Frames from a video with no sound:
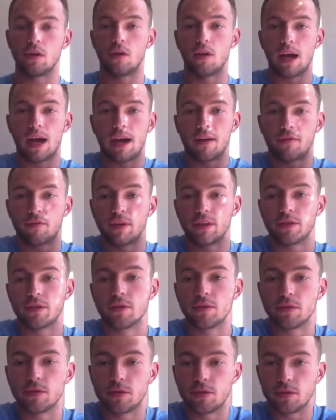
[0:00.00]
halfway
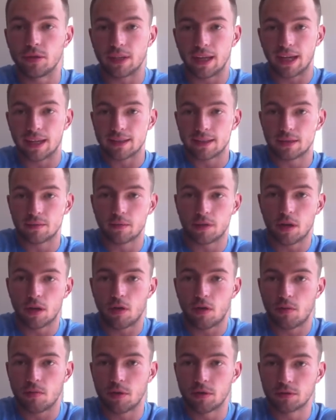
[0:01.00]
to a get team cut
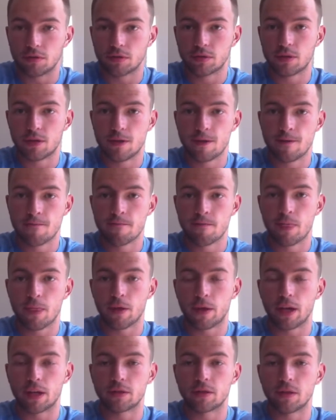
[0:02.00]
almost.
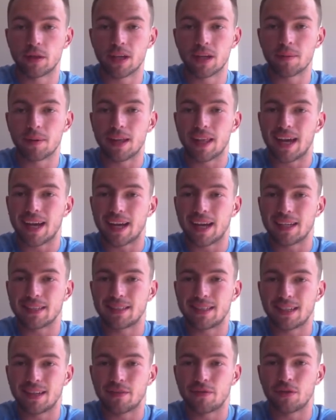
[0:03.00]
Okay, so think about that, guys.
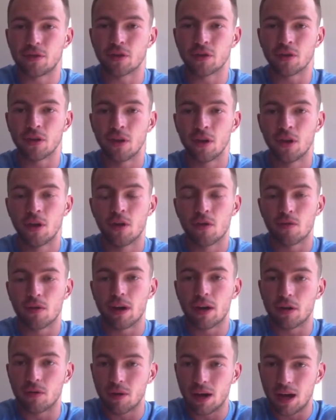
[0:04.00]
Think if you're
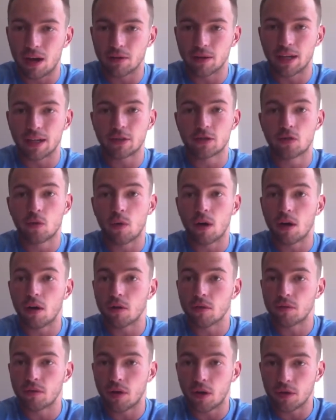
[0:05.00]
right around like
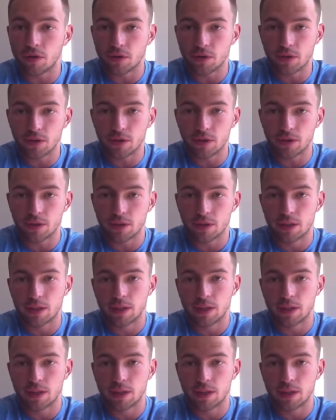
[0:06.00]
1,200